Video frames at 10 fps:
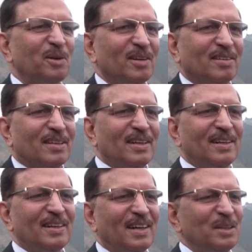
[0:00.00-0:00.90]
across
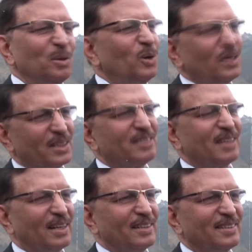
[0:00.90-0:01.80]
are no longer a
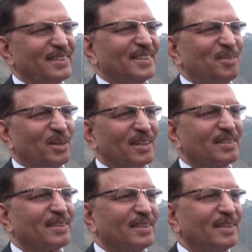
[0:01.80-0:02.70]
challenge for
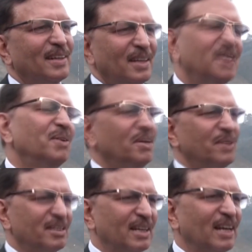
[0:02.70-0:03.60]
us. They were never a